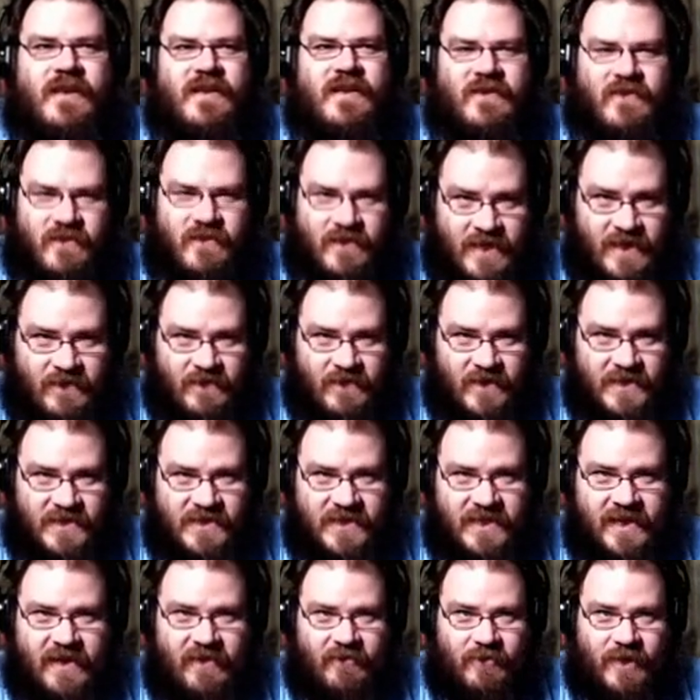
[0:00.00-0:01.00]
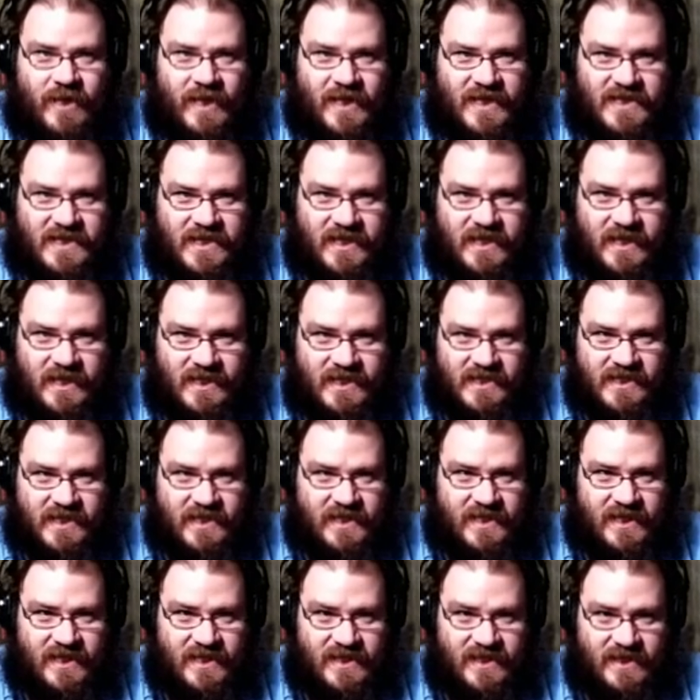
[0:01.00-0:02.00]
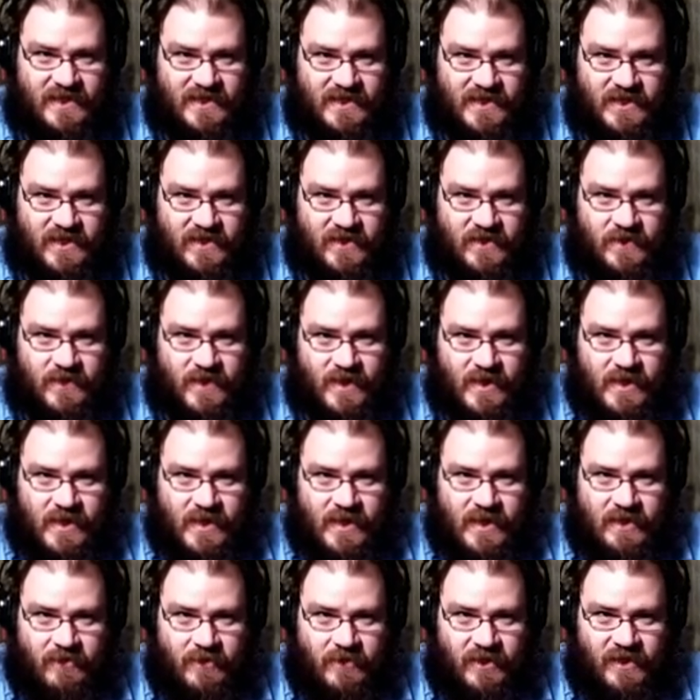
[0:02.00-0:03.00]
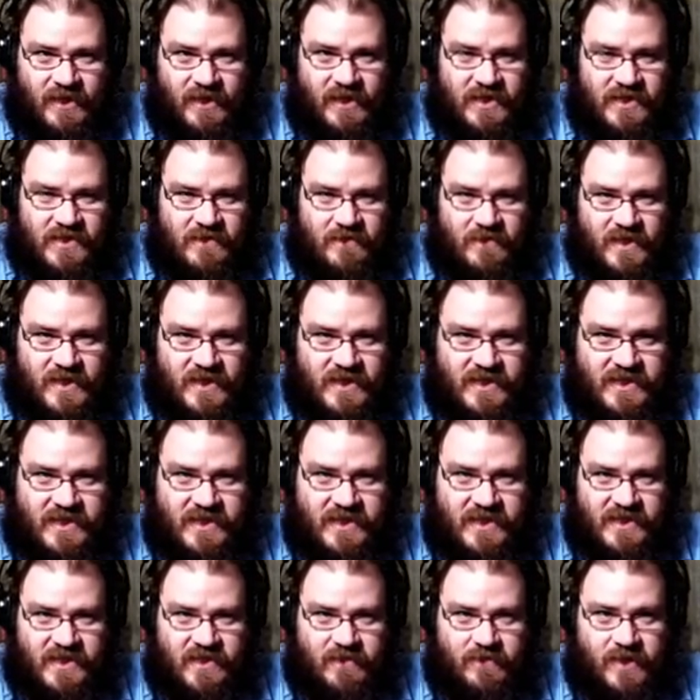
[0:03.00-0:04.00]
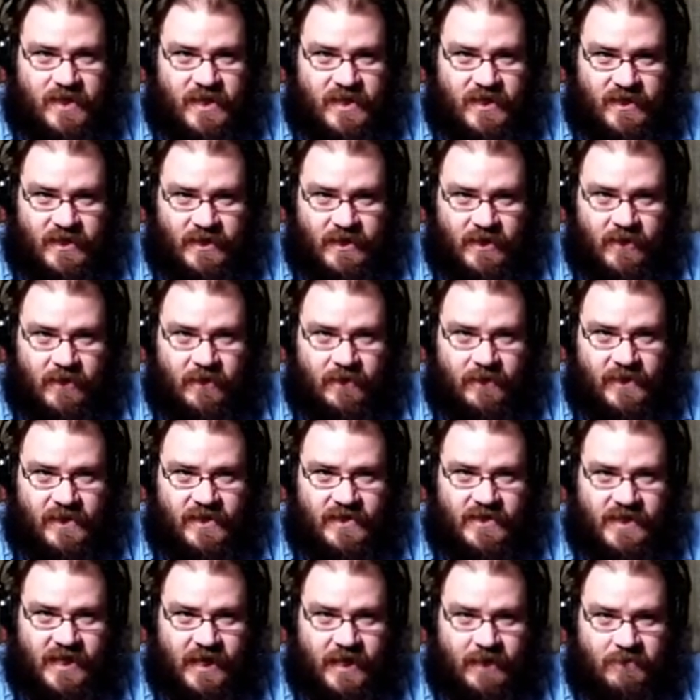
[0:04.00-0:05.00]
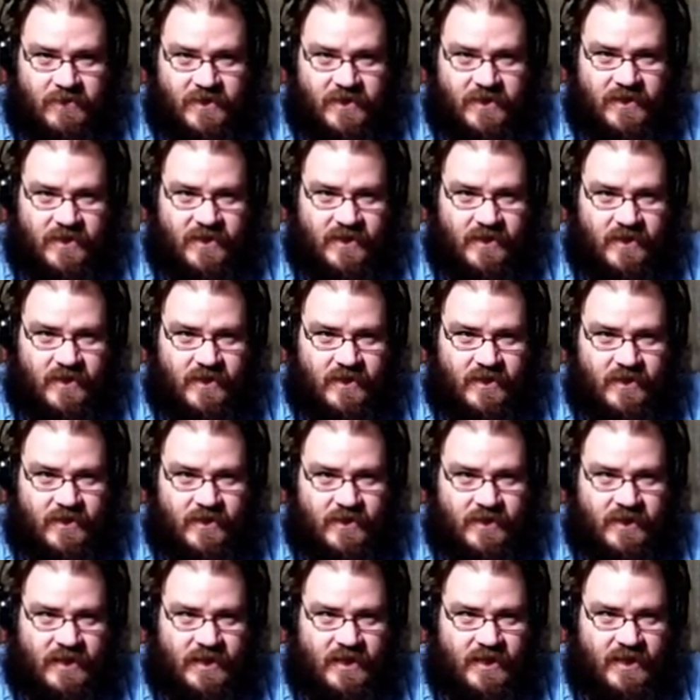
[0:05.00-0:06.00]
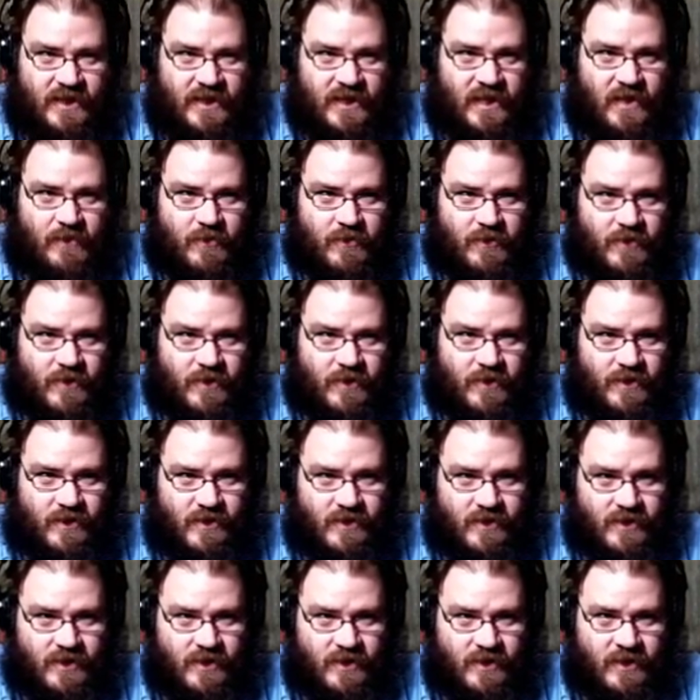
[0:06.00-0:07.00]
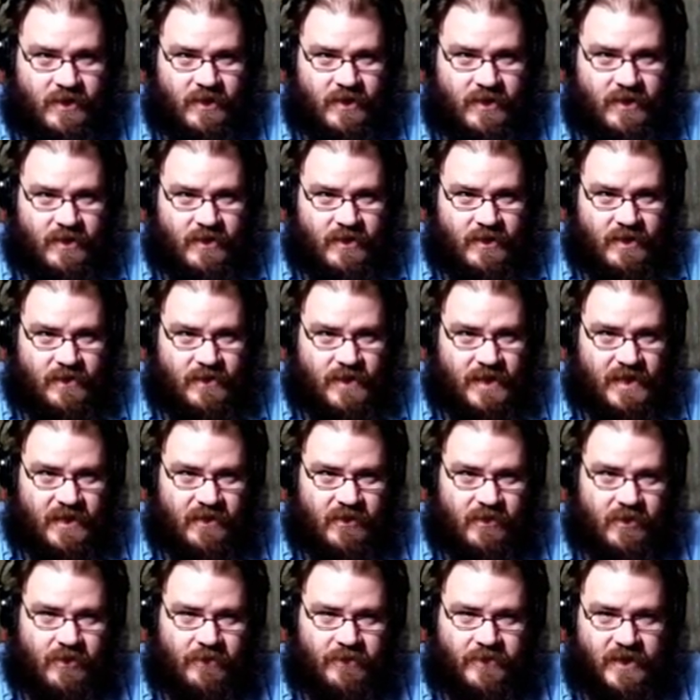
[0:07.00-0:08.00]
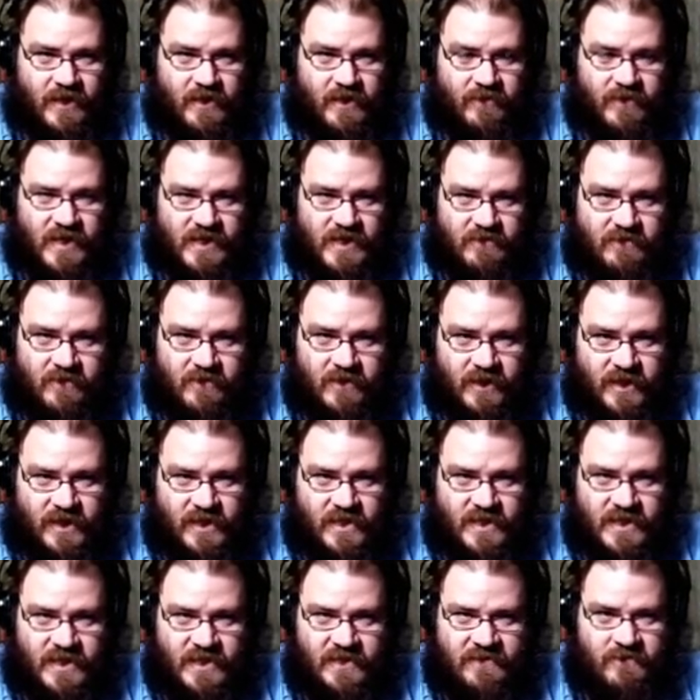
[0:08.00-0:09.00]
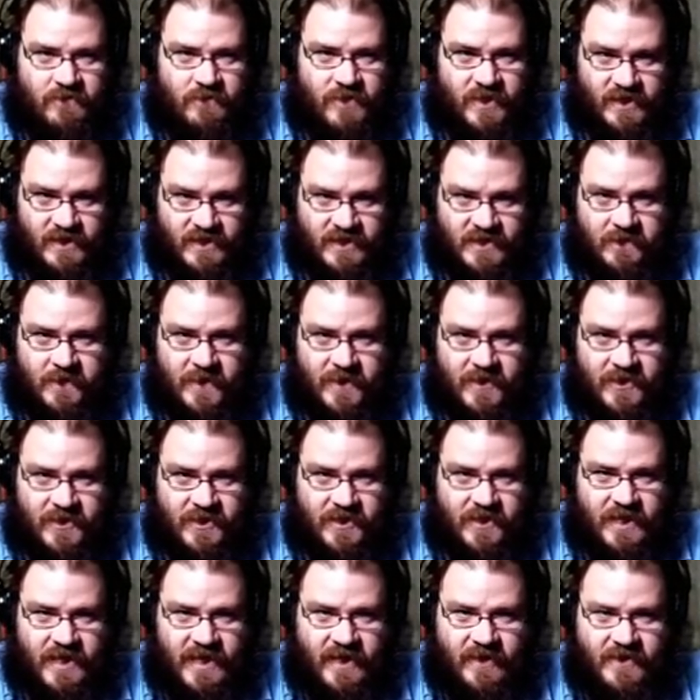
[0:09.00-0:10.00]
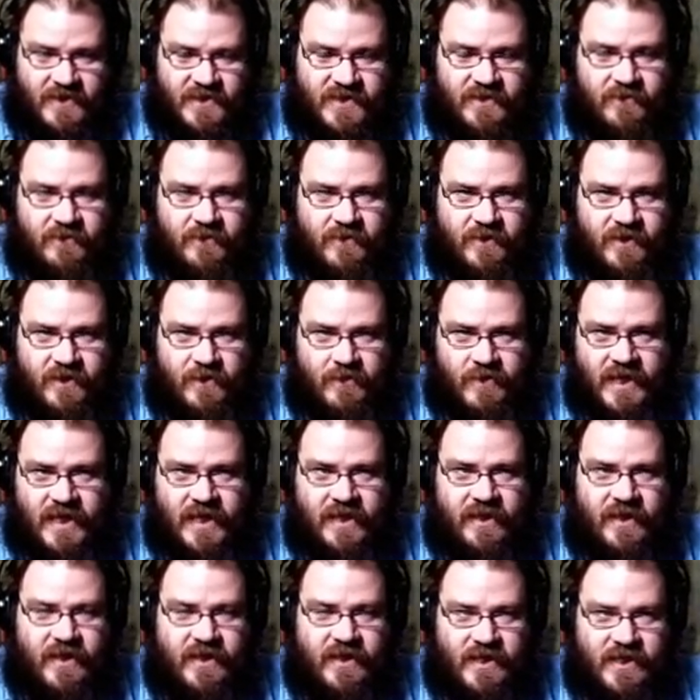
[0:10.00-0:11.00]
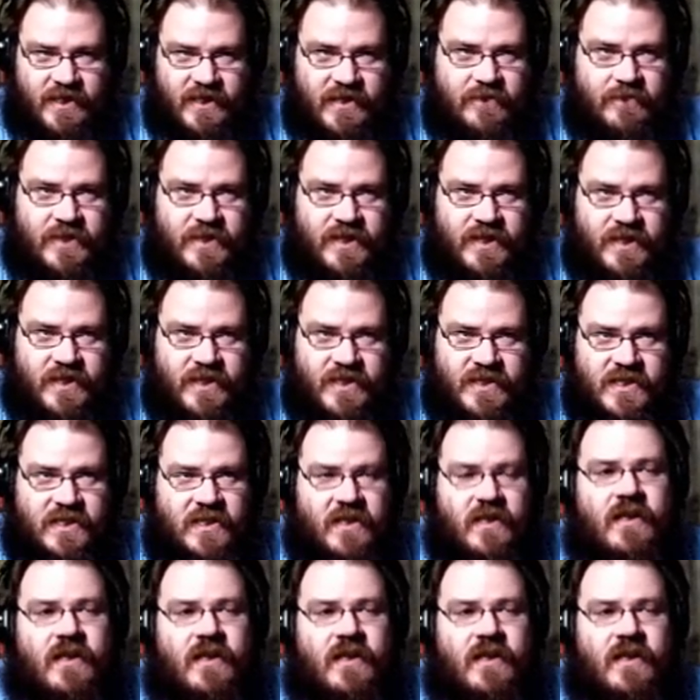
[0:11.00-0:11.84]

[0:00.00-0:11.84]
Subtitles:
Yeah, that's kind of what I said. I said that it really doesn't make sense to be an early adopter anymore. I mean, I don't know if it ever really did, but especially now, it's a really bad idea because